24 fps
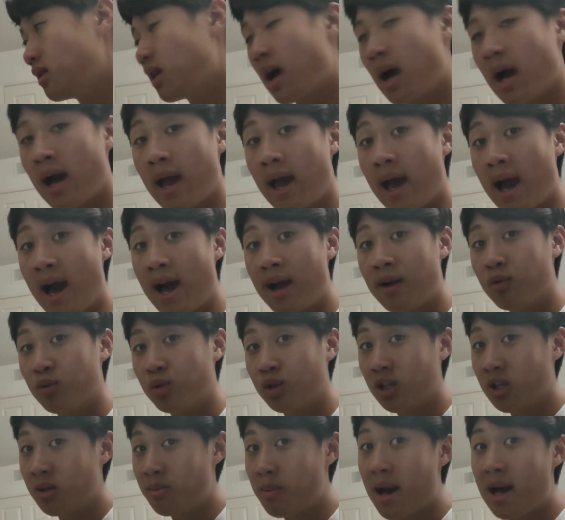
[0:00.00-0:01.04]
I had
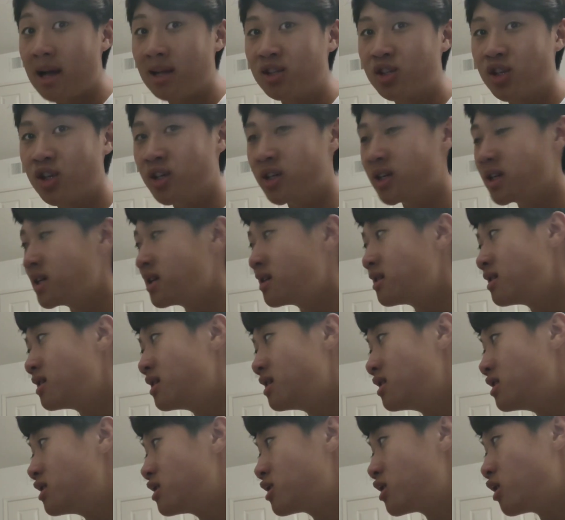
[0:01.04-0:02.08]
really bad turning,
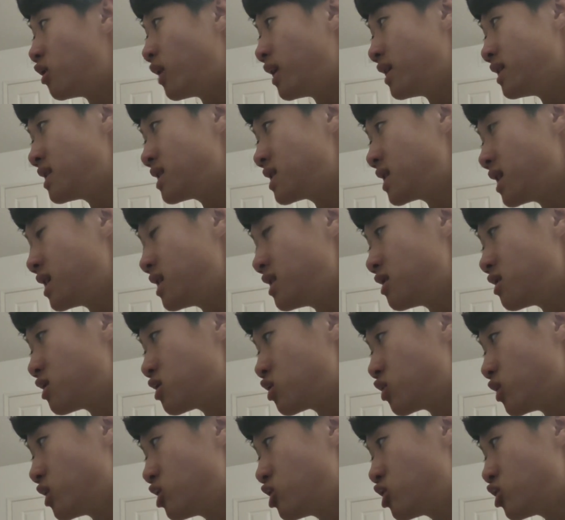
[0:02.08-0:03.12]
so I decided to
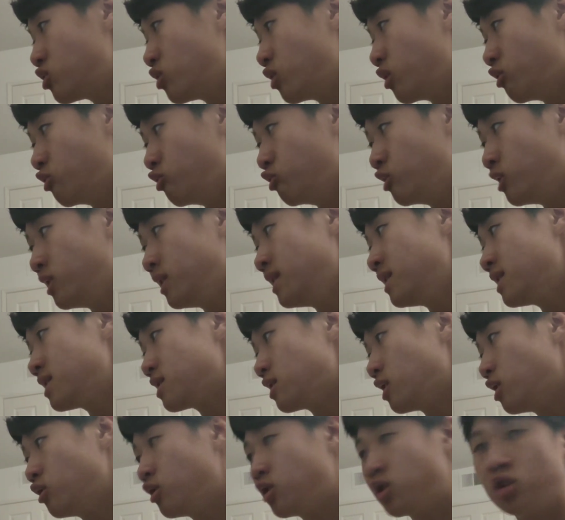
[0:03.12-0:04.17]
switch to a really
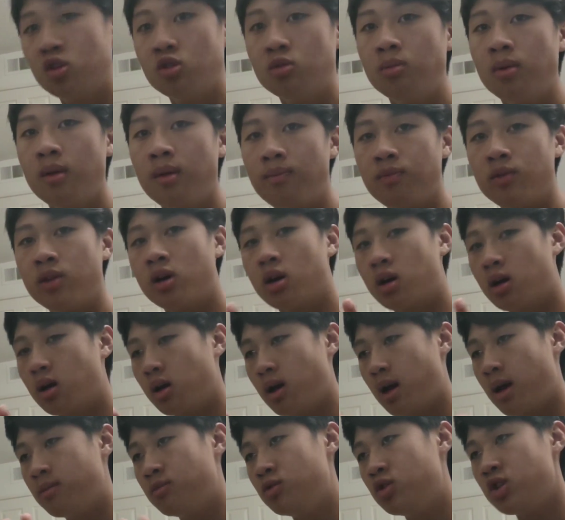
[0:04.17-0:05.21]
slow cube, the
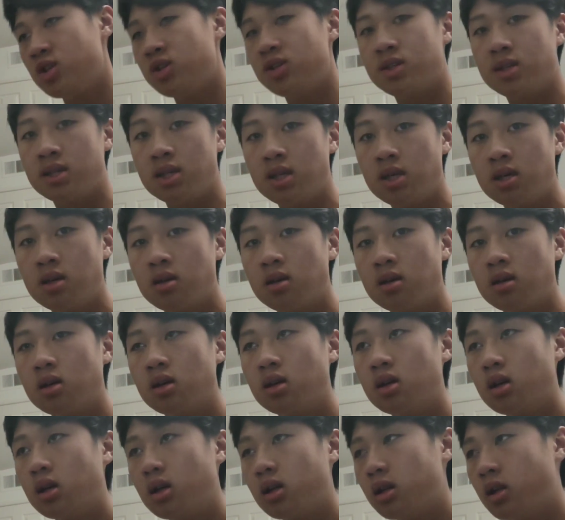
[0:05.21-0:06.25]
MGC,
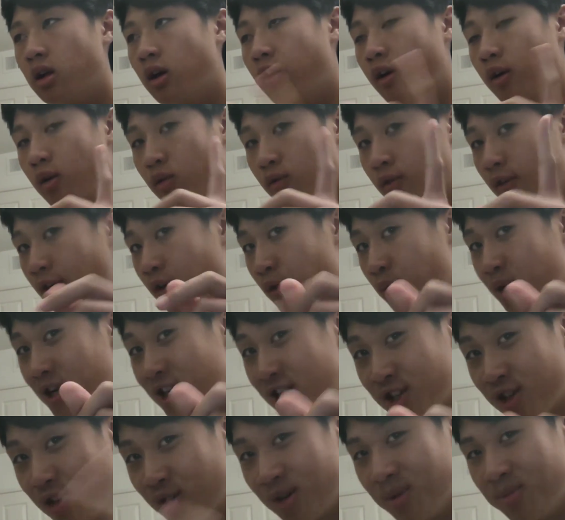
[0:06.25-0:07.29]
the
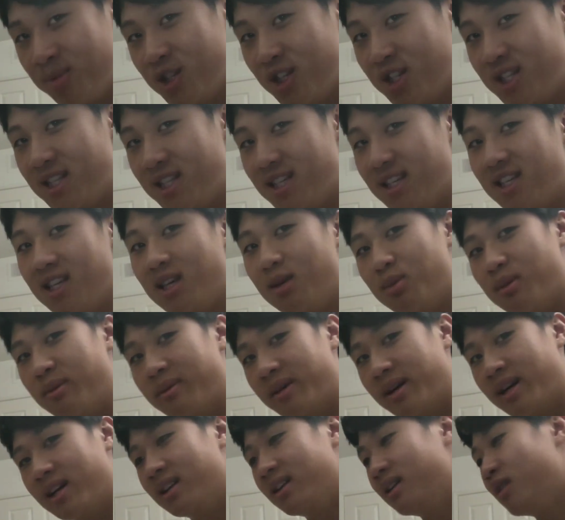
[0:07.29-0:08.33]
original MGC, keep in
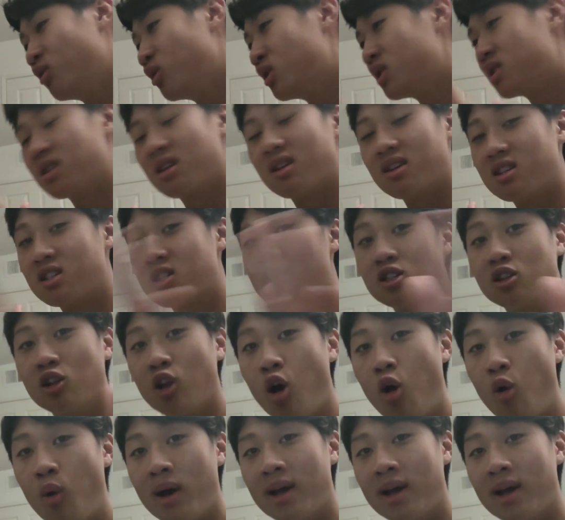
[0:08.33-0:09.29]
mind. It was slow